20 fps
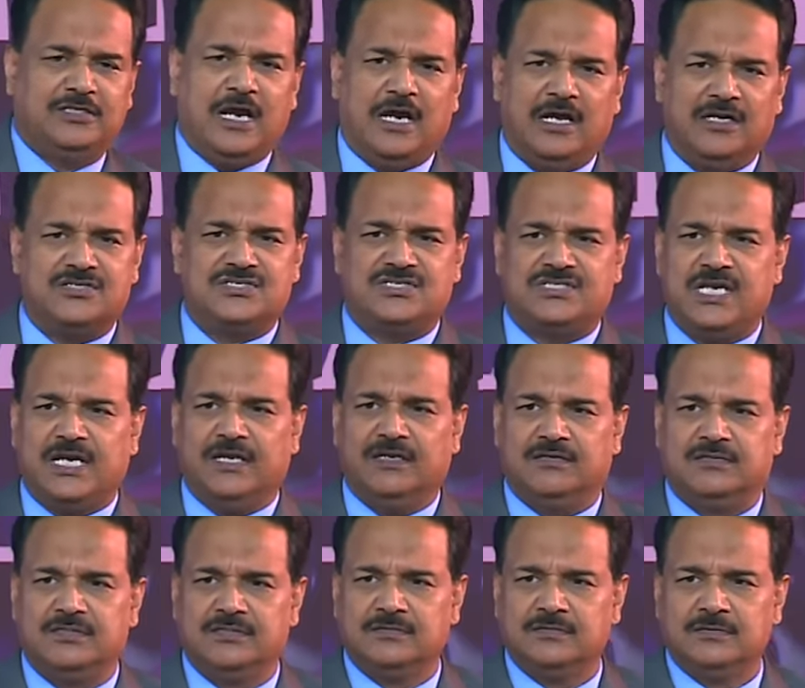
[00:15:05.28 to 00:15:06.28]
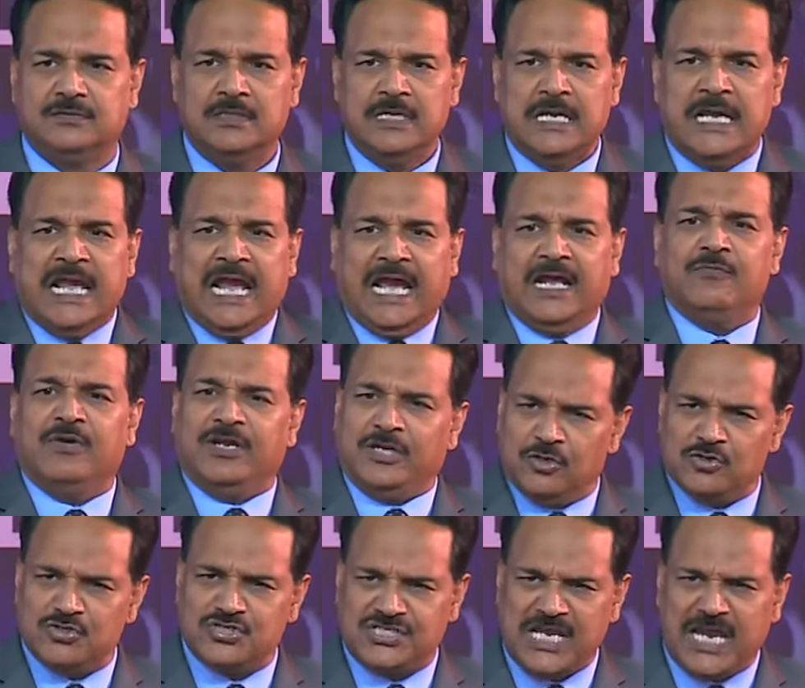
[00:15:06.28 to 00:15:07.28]
God said. And when
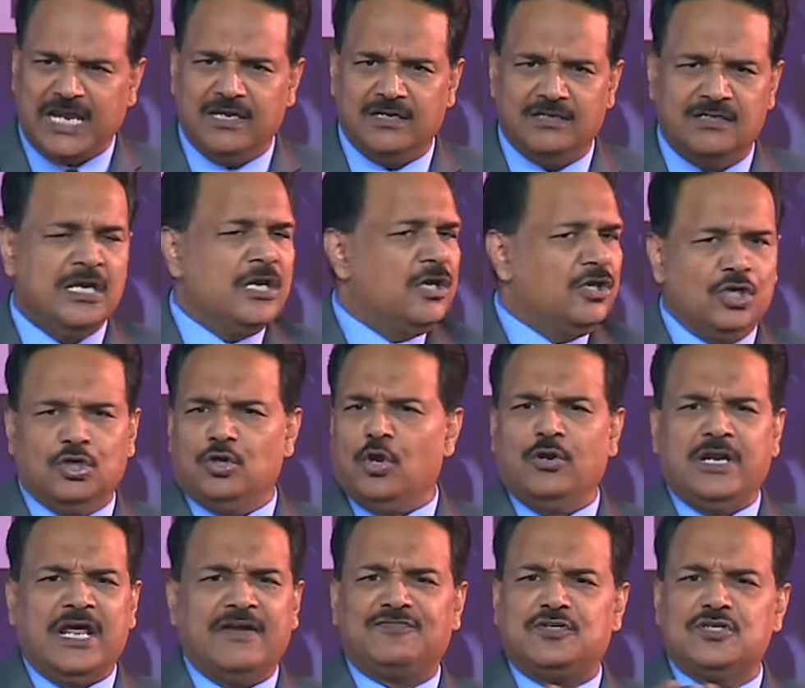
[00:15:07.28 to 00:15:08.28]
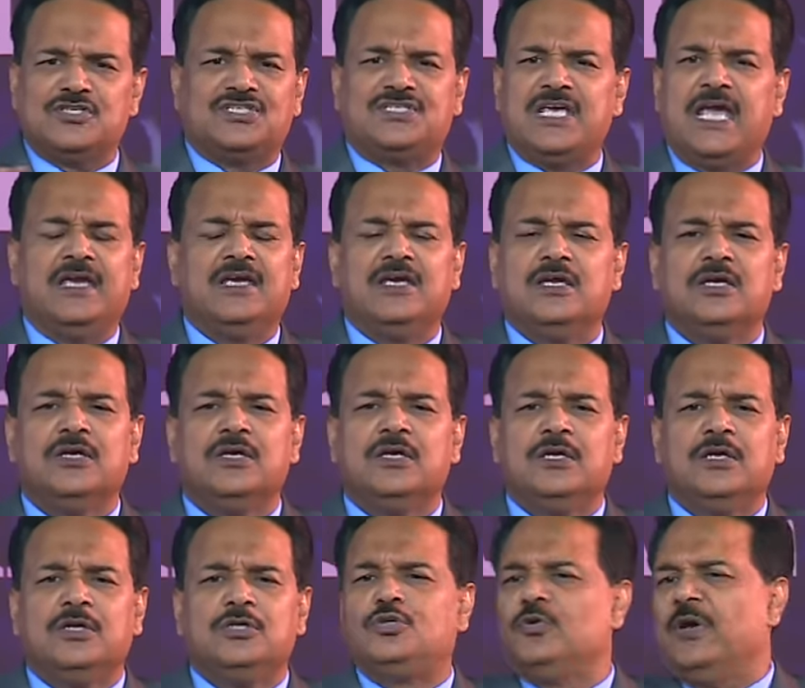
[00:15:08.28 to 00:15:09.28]
you say it, you don't have to say
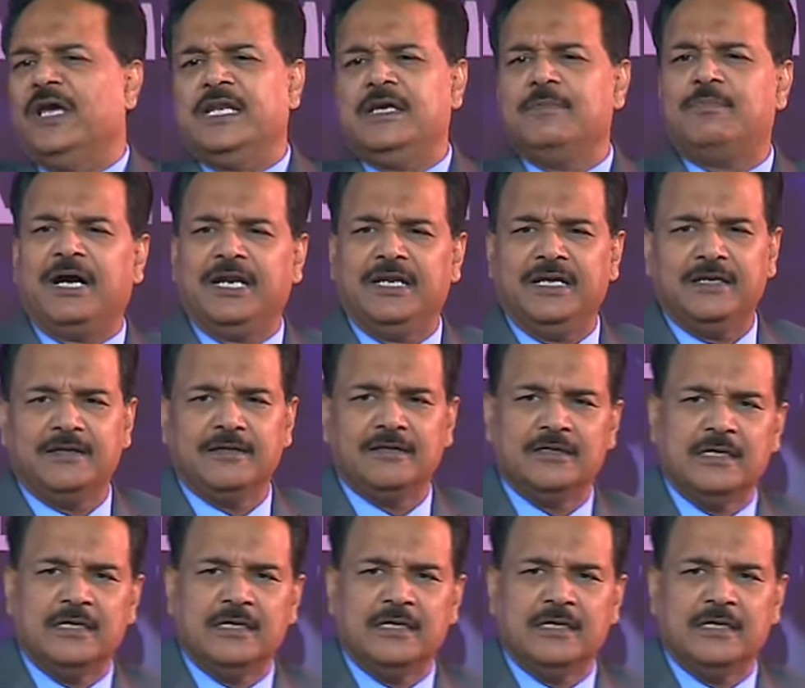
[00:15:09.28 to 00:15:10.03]
to anybody.